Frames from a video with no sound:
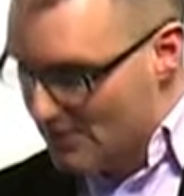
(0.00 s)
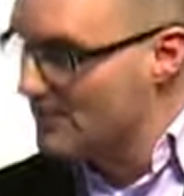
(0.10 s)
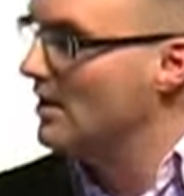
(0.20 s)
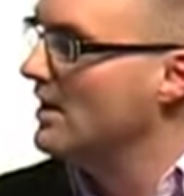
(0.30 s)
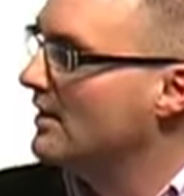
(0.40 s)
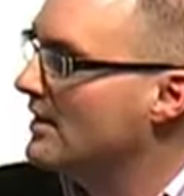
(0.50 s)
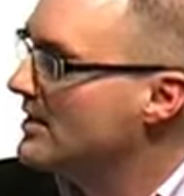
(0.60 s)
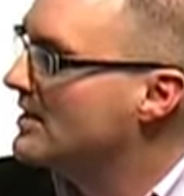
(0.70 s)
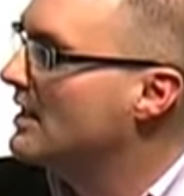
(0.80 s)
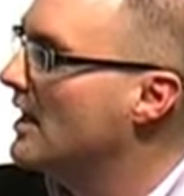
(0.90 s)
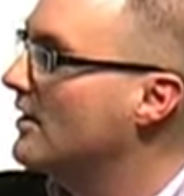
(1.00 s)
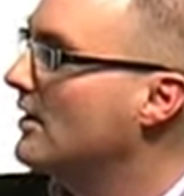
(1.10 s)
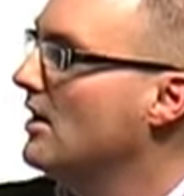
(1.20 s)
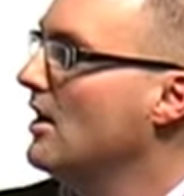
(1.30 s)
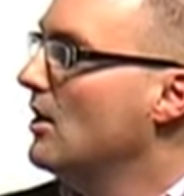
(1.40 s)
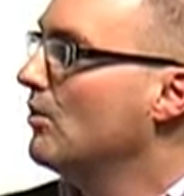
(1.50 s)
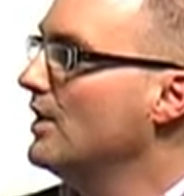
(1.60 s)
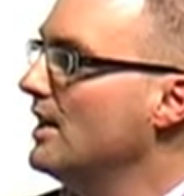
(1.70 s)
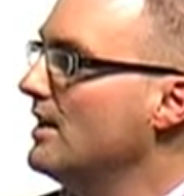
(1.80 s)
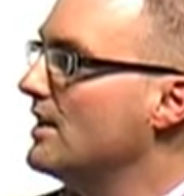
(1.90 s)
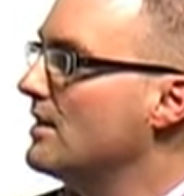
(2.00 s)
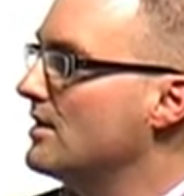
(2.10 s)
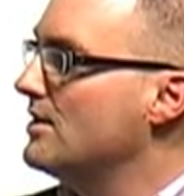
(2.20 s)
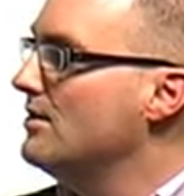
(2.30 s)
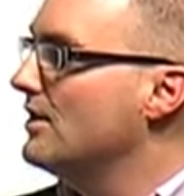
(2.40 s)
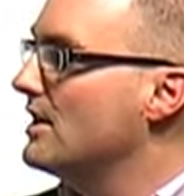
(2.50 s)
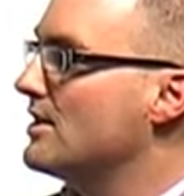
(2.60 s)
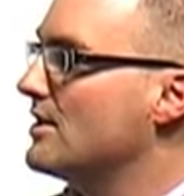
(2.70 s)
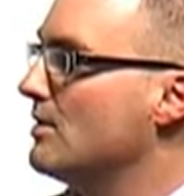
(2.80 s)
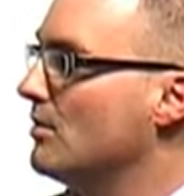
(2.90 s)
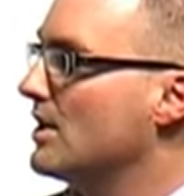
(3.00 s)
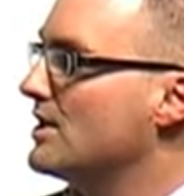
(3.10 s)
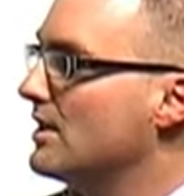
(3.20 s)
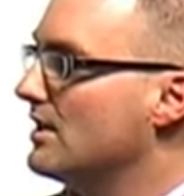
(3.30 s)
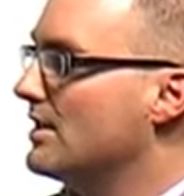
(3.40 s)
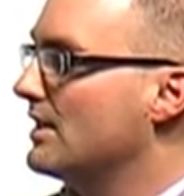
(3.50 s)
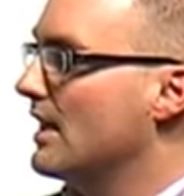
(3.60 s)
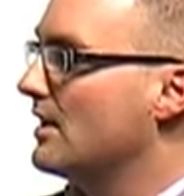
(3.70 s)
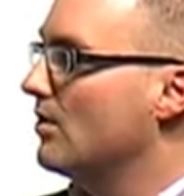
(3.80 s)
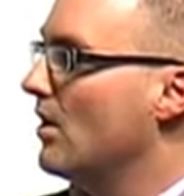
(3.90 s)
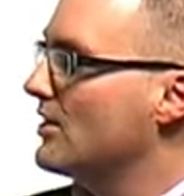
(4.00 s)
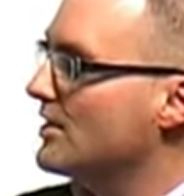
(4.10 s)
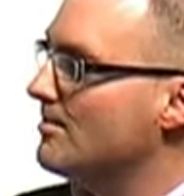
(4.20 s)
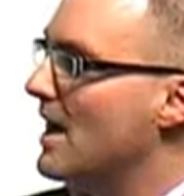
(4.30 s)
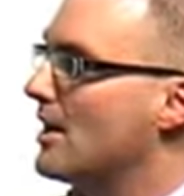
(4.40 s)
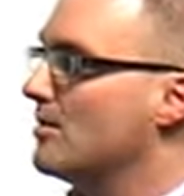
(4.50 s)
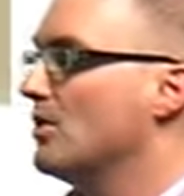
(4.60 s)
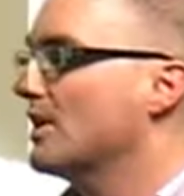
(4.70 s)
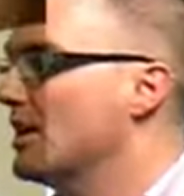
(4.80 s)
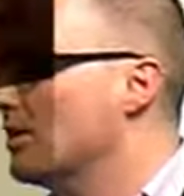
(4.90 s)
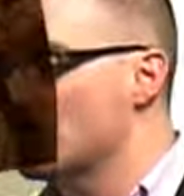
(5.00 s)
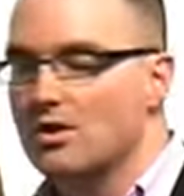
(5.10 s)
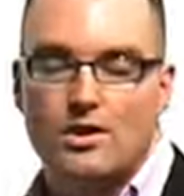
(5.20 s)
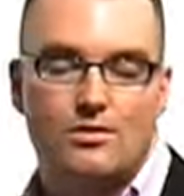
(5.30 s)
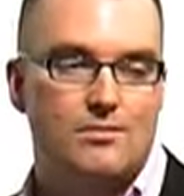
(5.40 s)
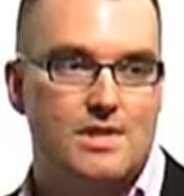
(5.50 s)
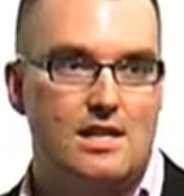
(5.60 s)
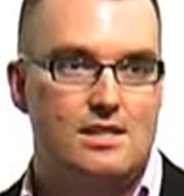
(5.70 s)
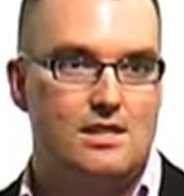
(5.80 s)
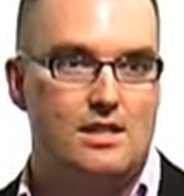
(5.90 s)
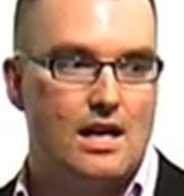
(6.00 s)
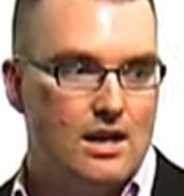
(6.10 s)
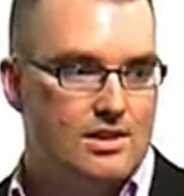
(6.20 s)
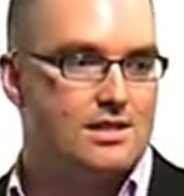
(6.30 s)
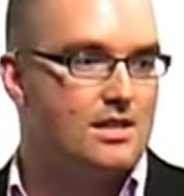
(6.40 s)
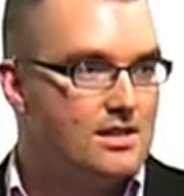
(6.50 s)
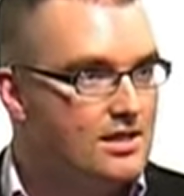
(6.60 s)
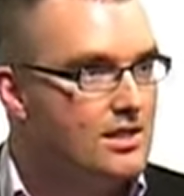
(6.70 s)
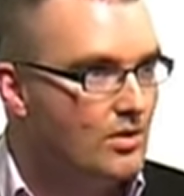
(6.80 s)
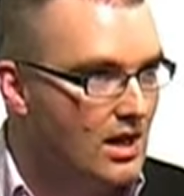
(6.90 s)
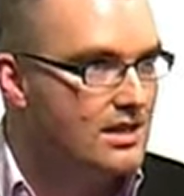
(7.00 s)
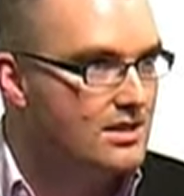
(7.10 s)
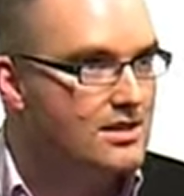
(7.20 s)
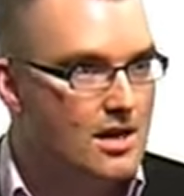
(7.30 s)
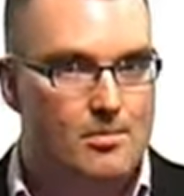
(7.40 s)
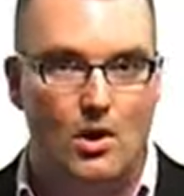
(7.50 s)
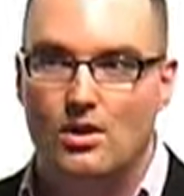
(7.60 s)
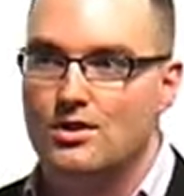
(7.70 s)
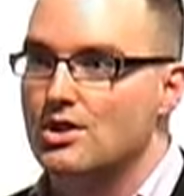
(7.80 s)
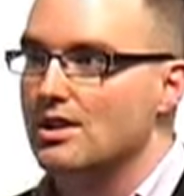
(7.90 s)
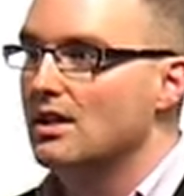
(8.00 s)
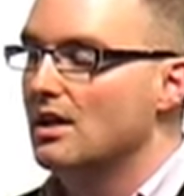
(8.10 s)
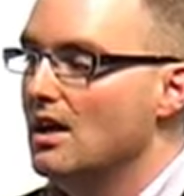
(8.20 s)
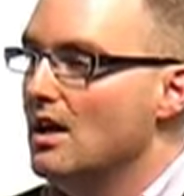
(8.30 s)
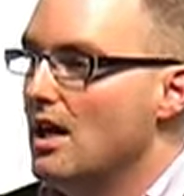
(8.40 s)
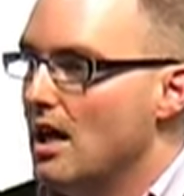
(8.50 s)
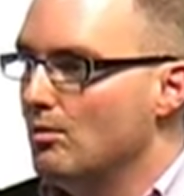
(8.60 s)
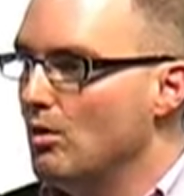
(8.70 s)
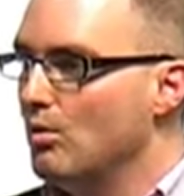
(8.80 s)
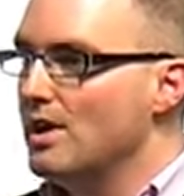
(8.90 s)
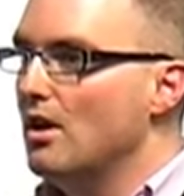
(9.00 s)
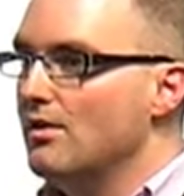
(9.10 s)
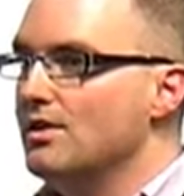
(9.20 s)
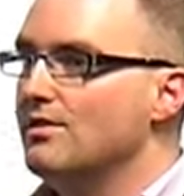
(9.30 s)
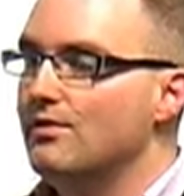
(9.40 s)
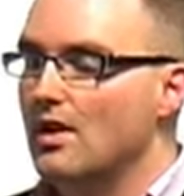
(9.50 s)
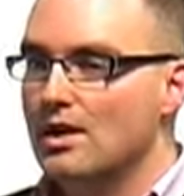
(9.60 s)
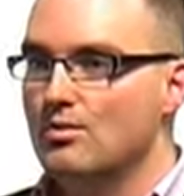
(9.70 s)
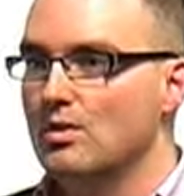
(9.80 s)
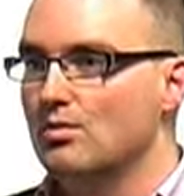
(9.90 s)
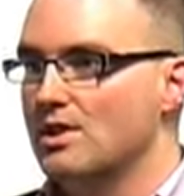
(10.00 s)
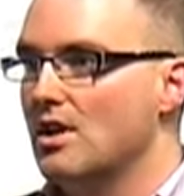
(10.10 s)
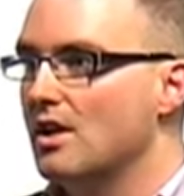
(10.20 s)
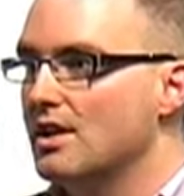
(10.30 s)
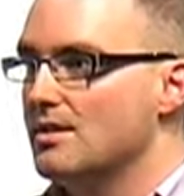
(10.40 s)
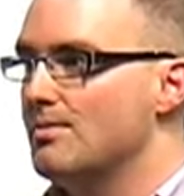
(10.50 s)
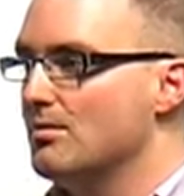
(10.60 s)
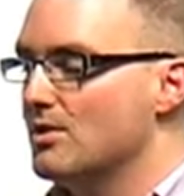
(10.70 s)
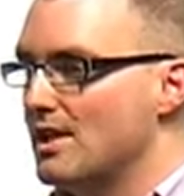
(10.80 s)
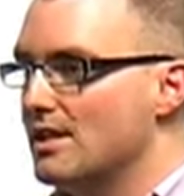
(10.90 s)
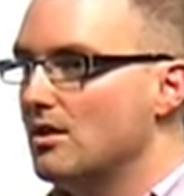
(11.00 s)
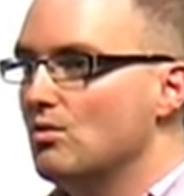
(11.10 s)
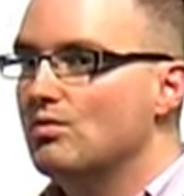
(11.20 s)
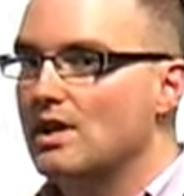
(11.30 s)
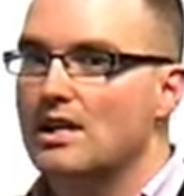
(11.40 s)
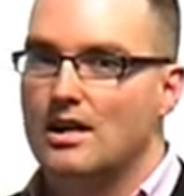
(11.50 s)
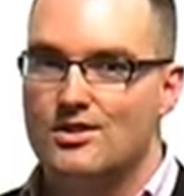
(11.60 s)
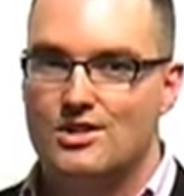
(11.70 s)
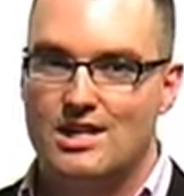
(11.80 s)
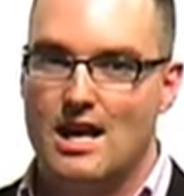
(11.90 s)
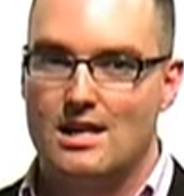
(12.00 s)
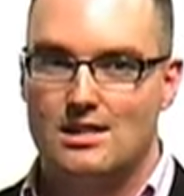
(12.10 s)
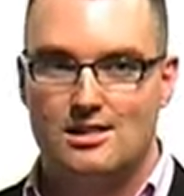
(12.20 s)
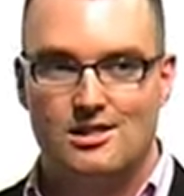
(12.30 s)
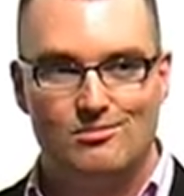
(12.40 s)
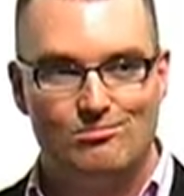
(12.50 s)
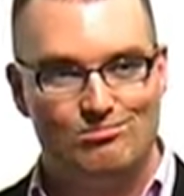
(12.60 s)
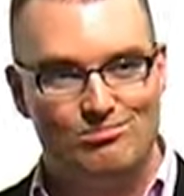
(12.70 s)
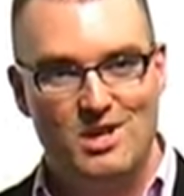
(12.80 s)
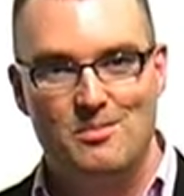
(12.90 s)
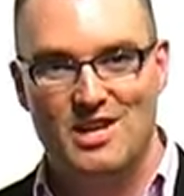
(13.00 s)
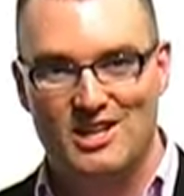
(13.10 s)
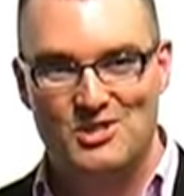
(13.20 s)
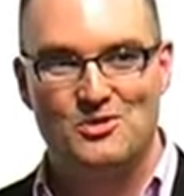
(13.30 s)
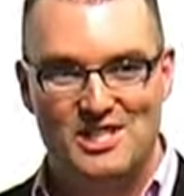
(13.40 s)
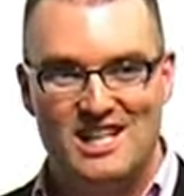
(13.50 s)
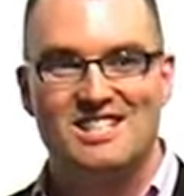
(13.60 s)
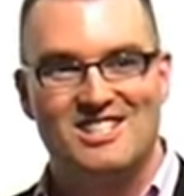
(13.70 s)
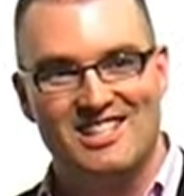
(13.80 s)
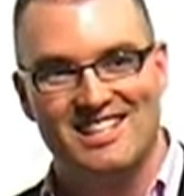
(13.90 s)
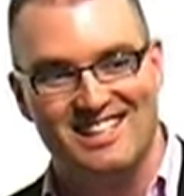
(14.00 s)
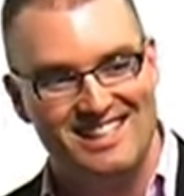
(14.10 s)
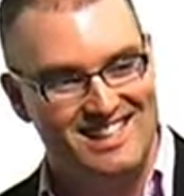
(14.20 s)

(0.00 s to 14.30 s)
tying things together, really the two things that we wanted to get across in a pattern book here was learning from density. How does density relate to typology? And what we often find when we're talking to people is they don't really understand PPS3 density